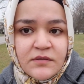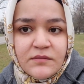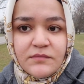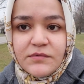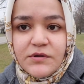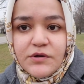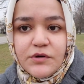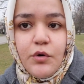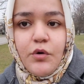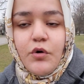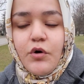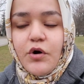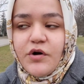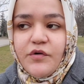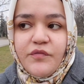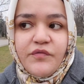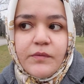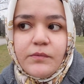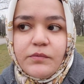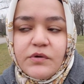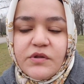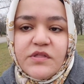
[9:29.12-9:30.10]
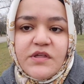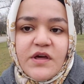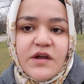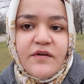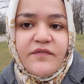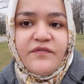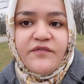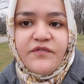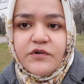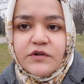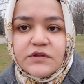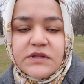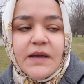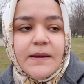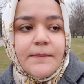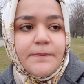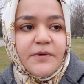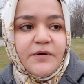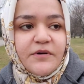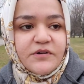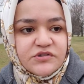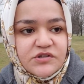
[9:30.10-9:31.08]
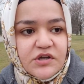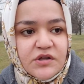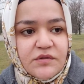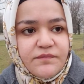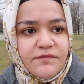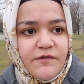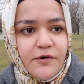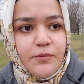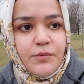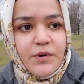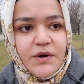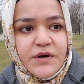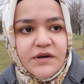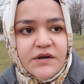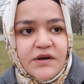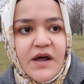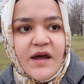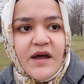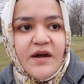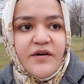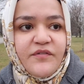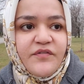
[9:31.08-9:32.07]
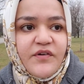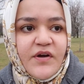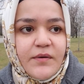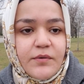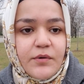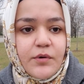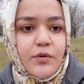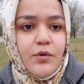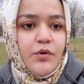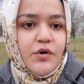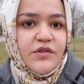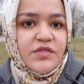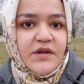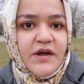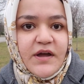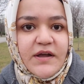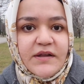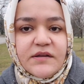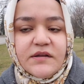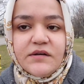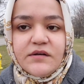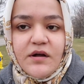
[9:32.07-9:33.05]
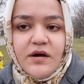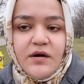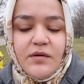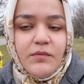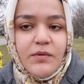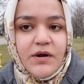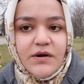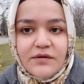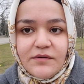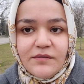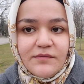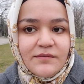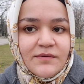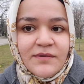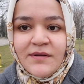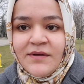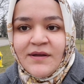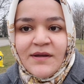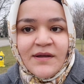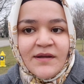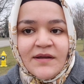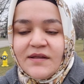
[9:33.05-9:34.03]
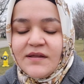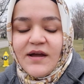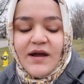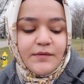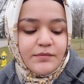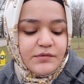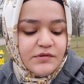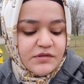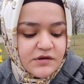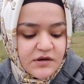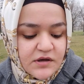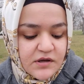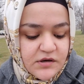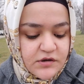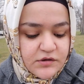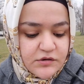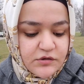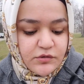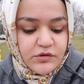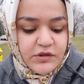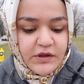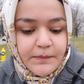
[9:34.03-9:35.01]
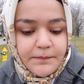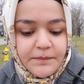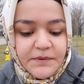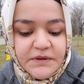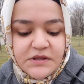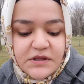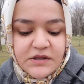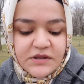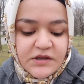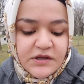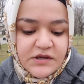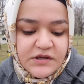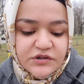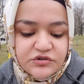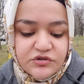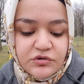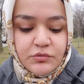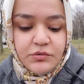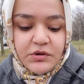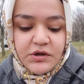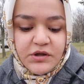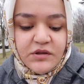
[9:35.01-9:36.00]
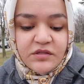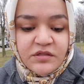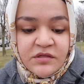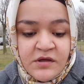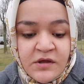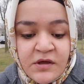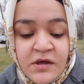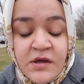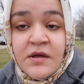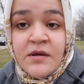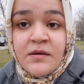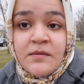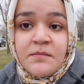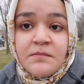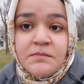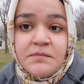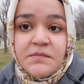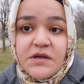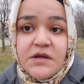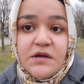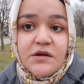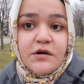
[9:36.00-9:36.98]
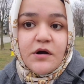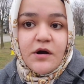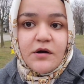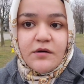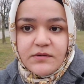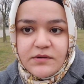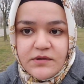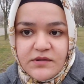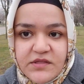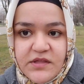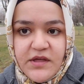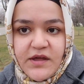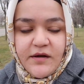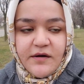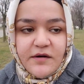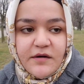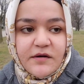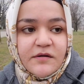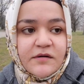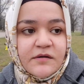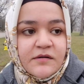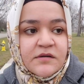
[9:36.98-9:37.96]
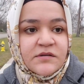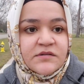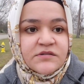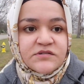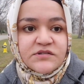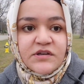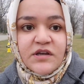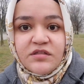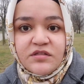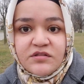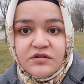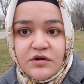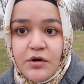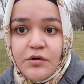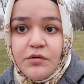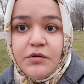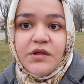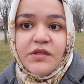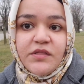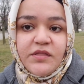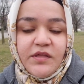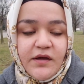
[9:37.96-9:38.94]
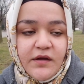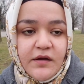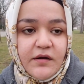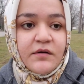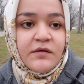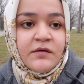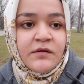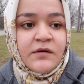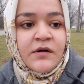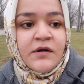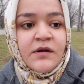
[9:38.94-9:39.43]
you know, or if it was like a full day, but just for 1.5 hour course, I did not want to. Yeah, I wasn't going to do that. But then the issue is, me going there, just going there,